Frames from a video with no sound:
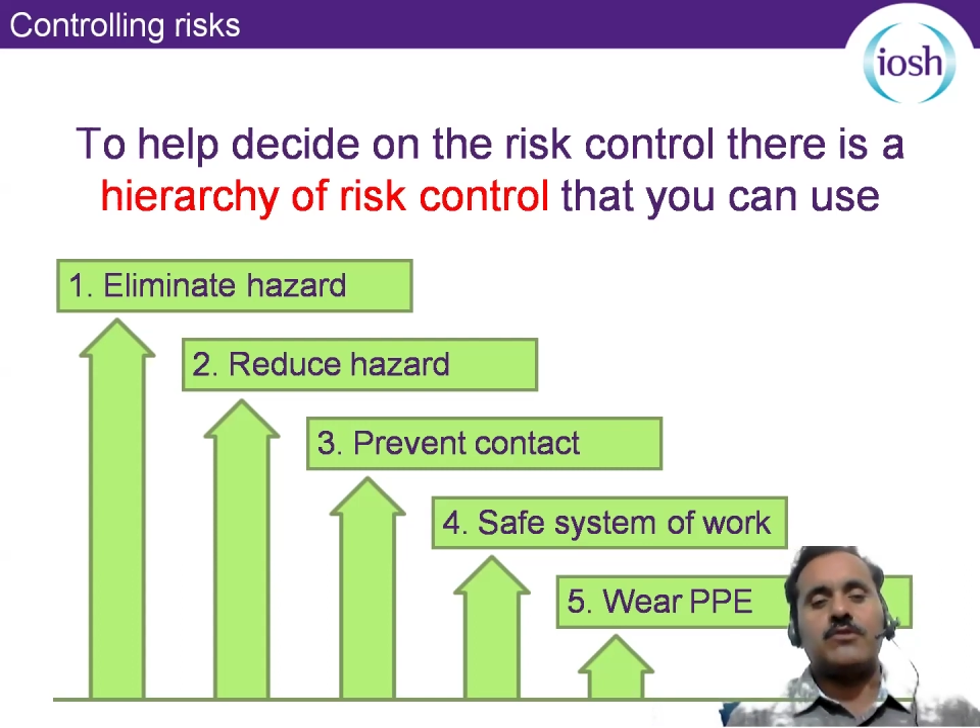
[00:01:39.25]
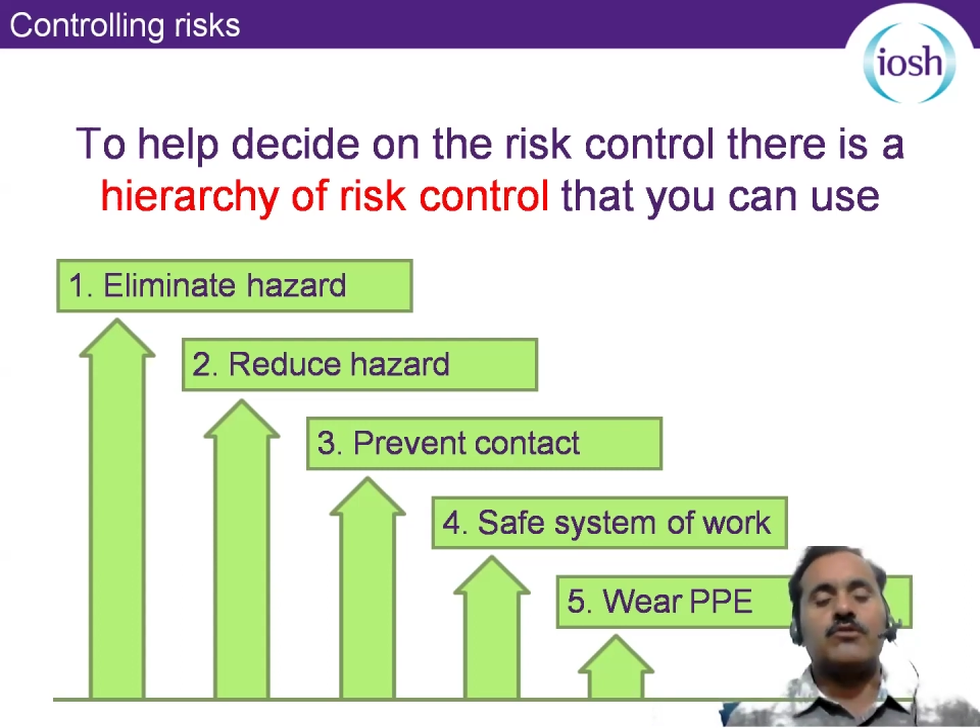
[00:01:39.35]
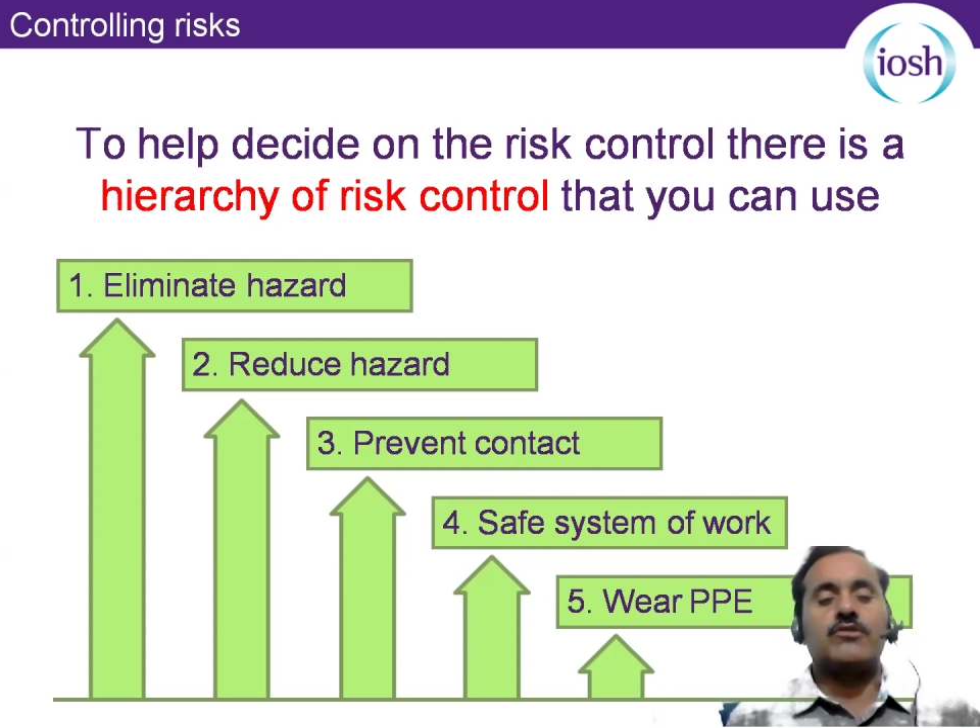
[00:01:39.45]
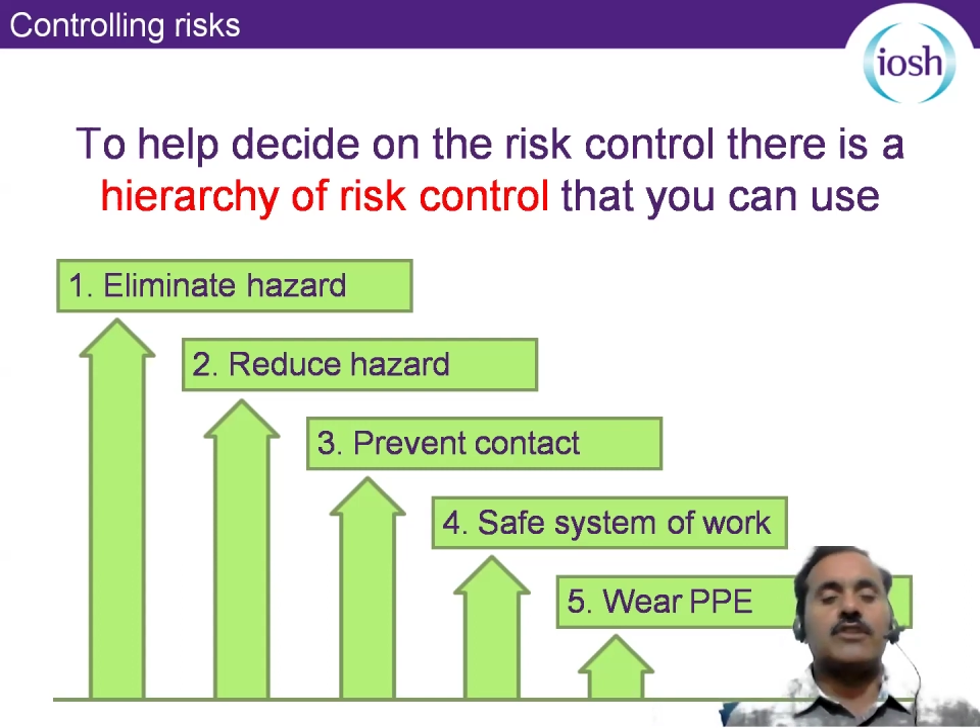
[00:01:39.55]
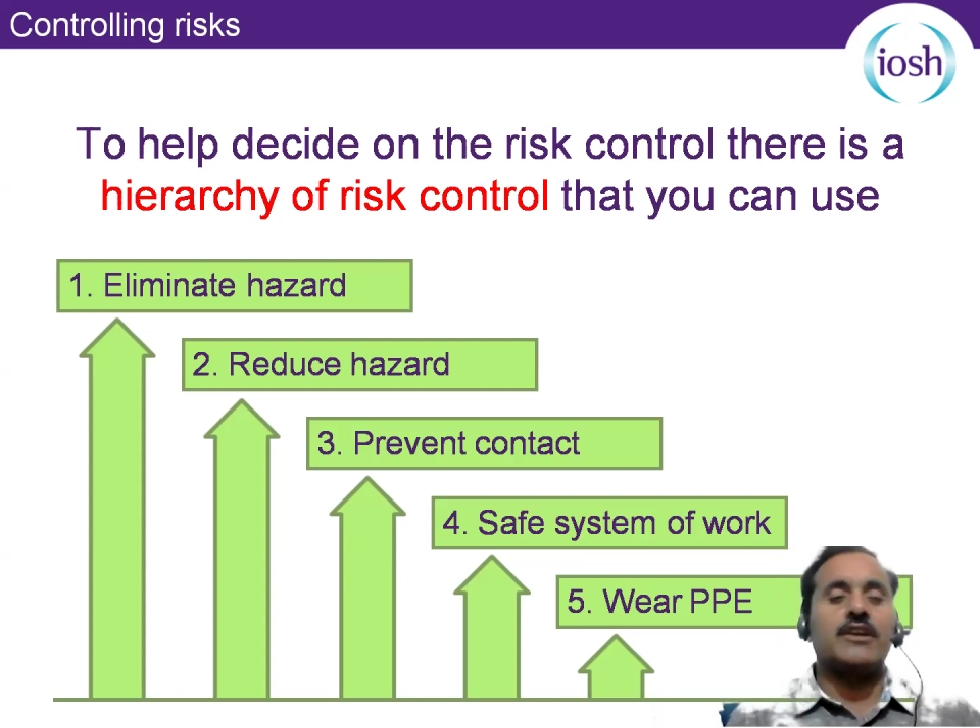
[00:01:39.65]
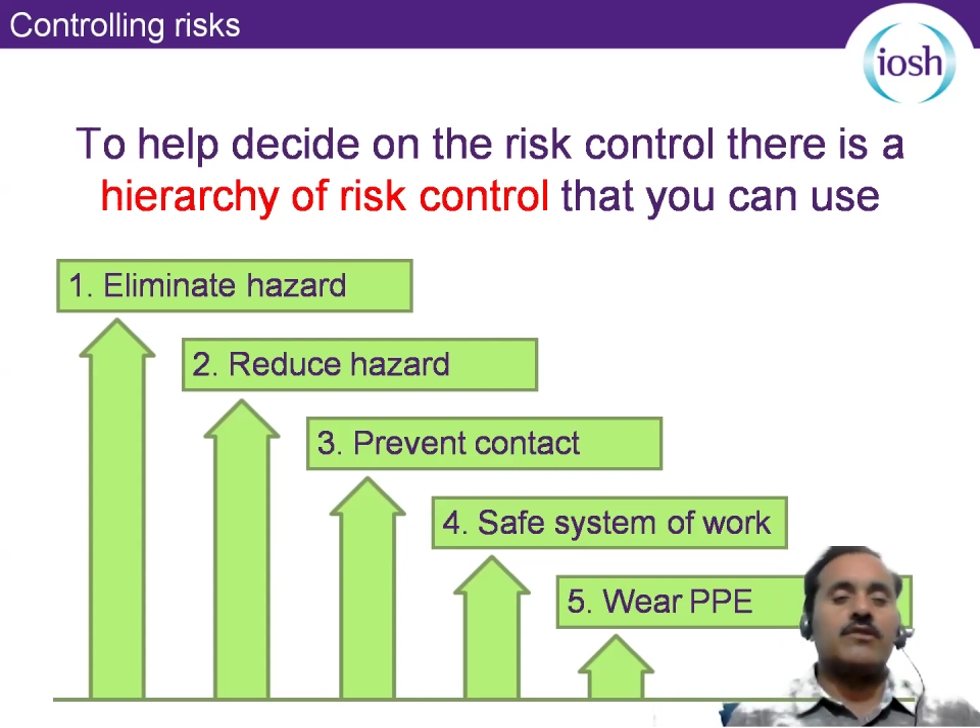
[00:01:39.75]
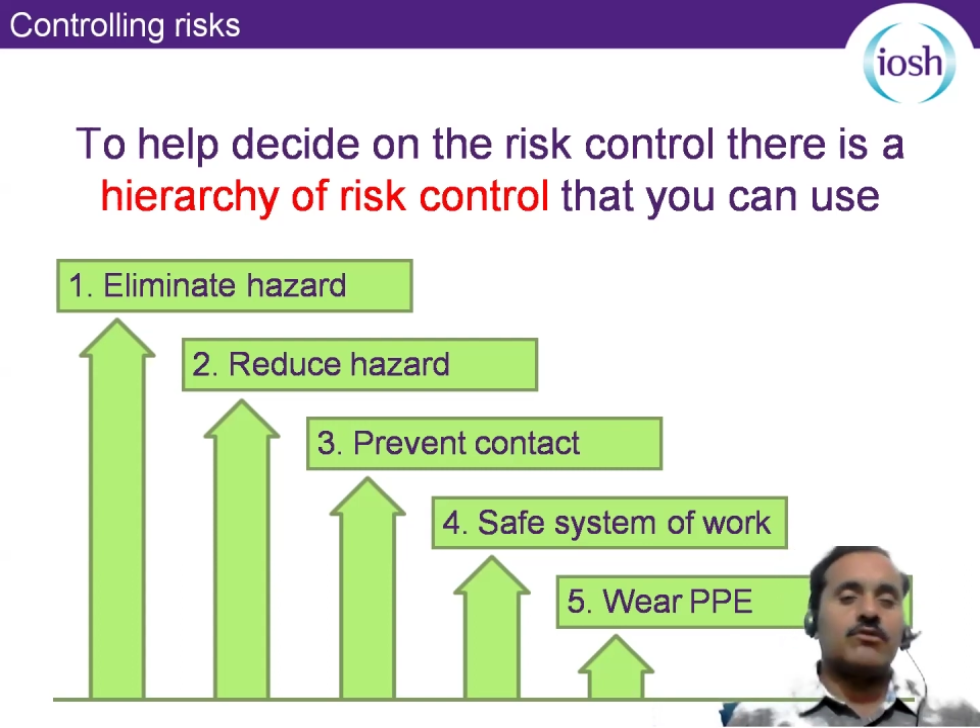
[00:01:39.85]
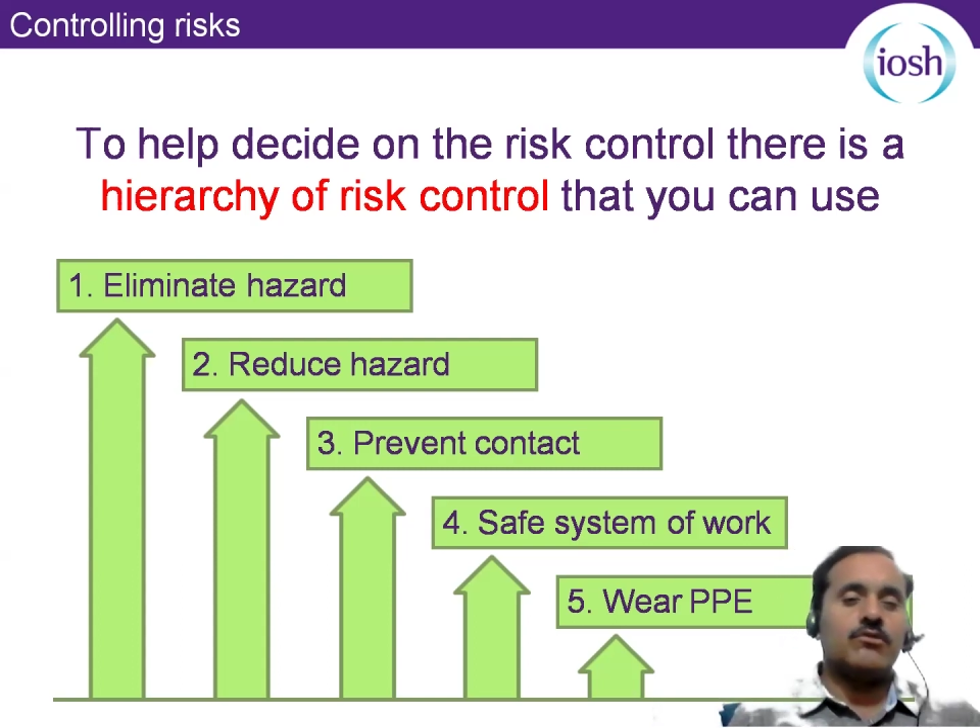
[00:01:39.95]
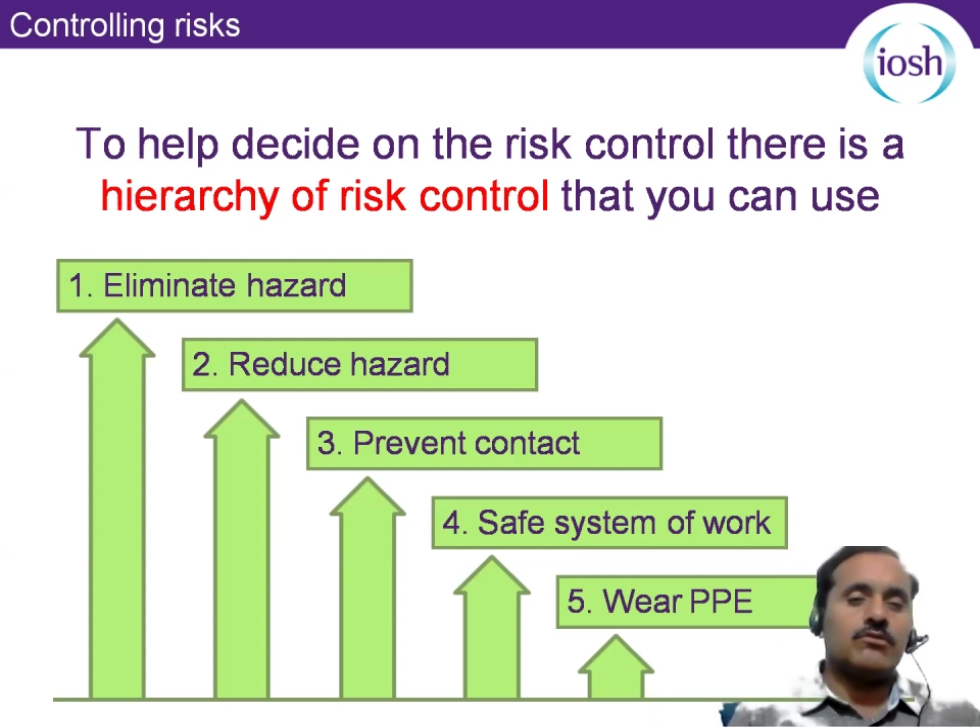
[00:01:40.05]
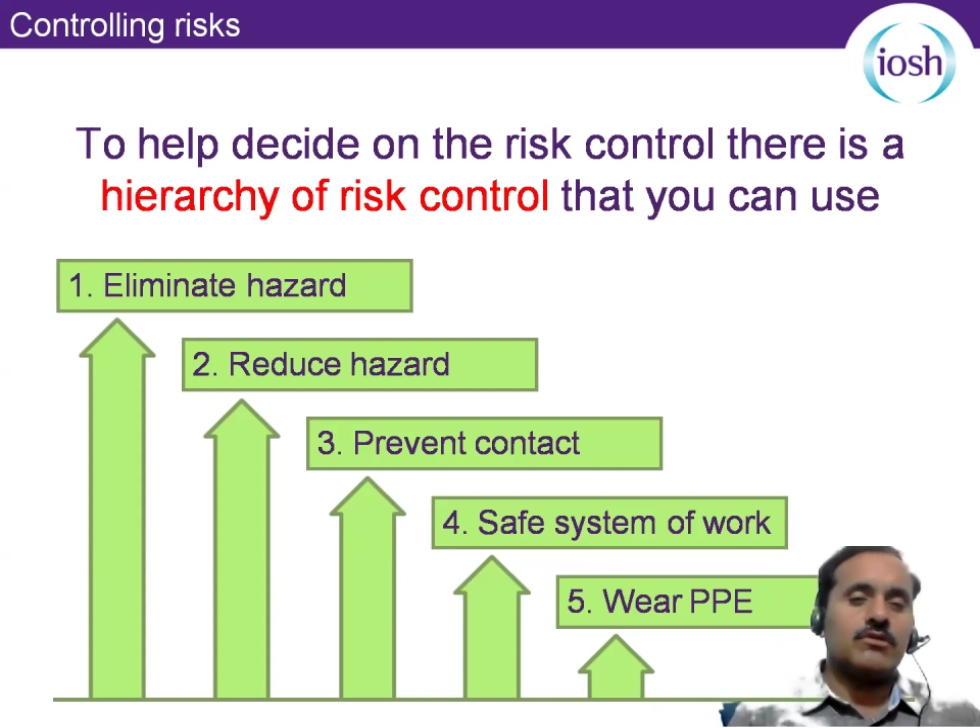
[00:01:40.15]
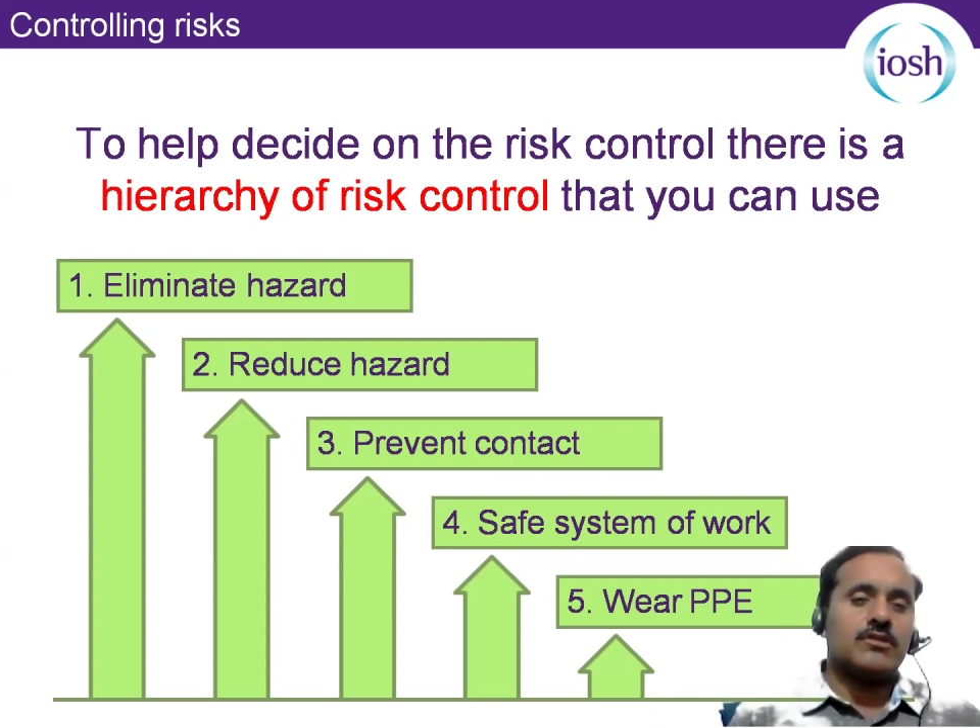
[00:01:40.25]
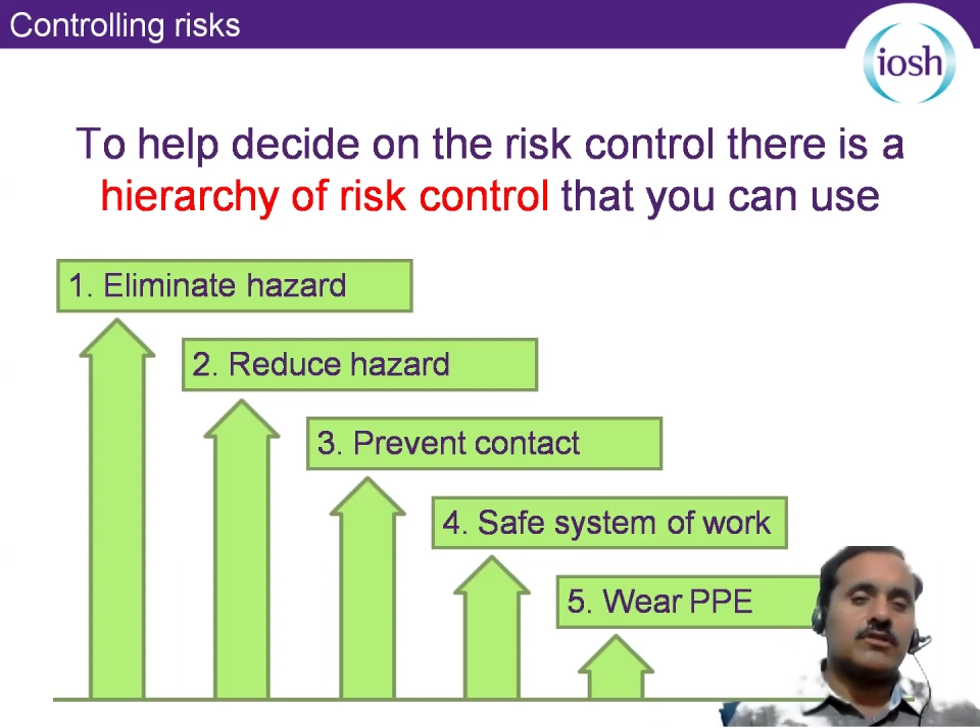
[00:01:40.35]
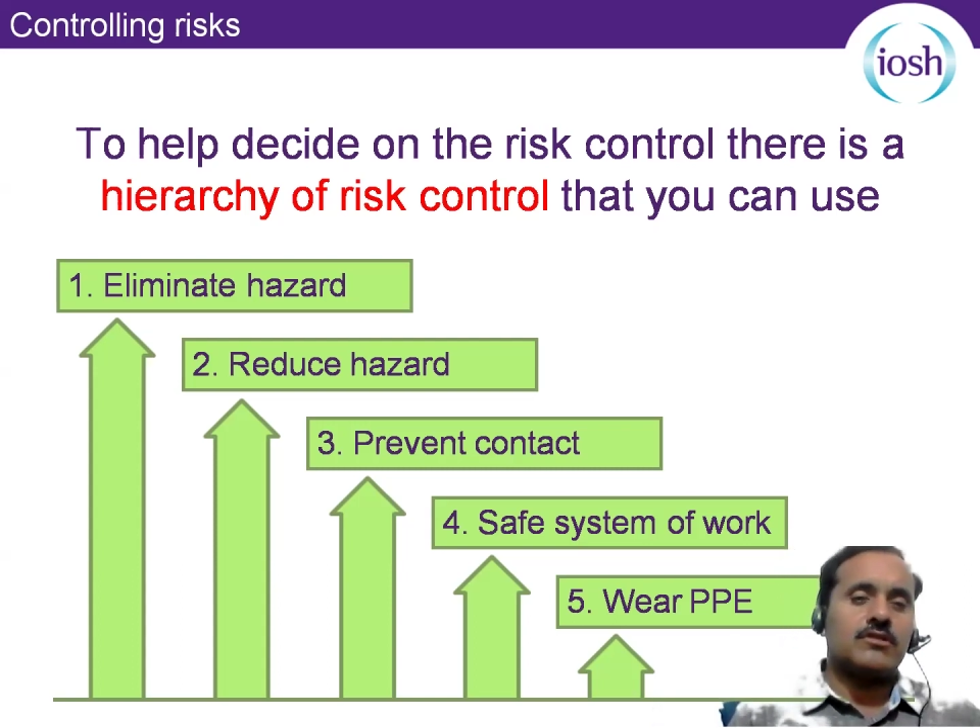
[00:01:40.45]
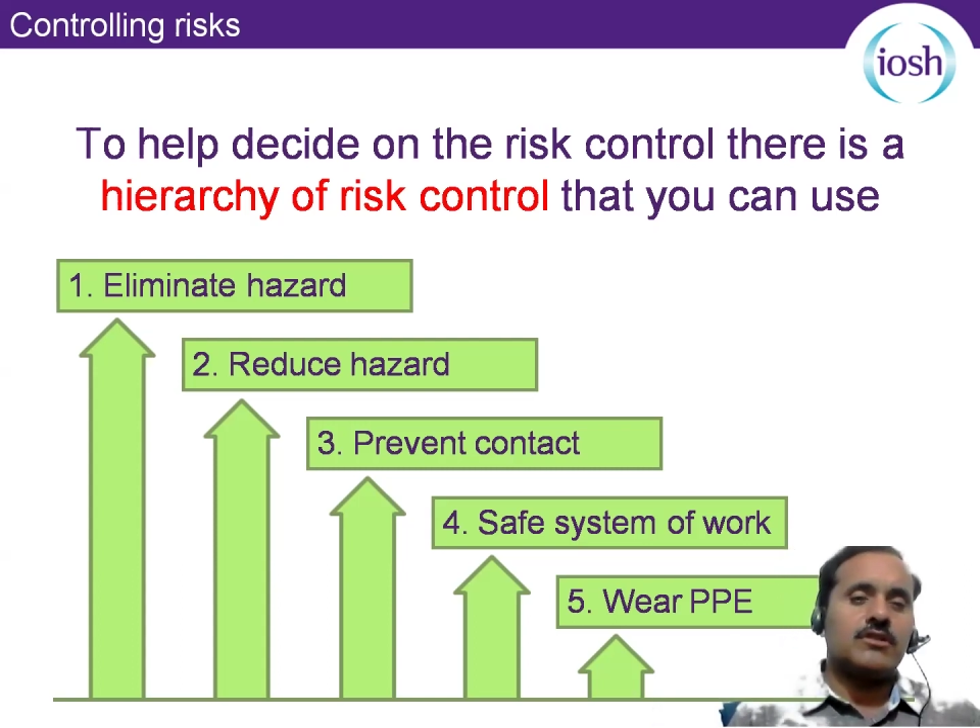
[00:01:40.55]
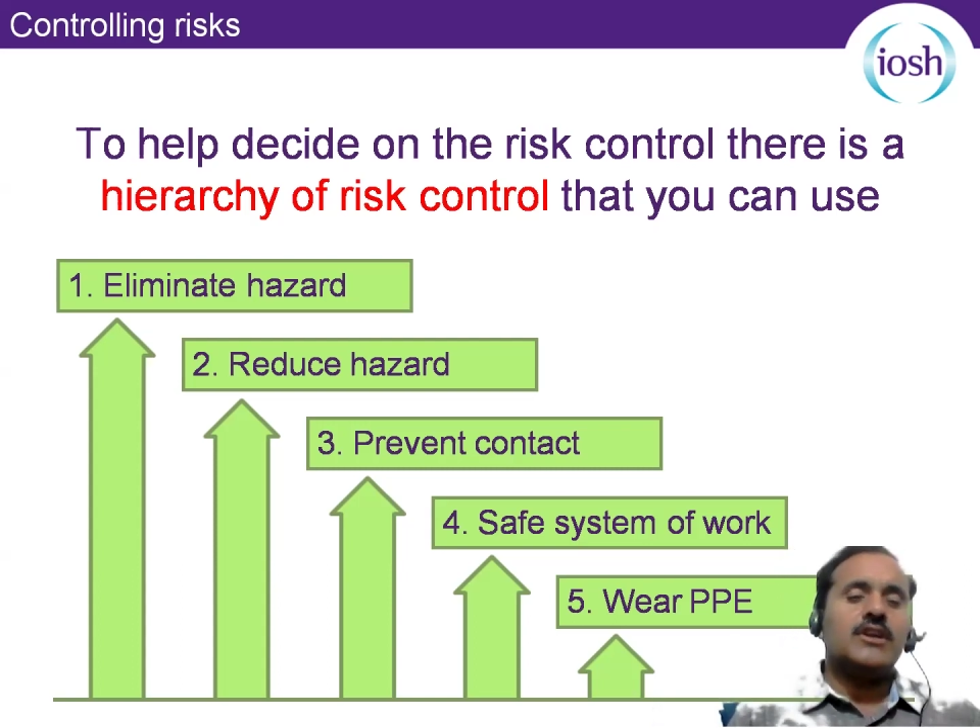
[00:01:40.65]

we try to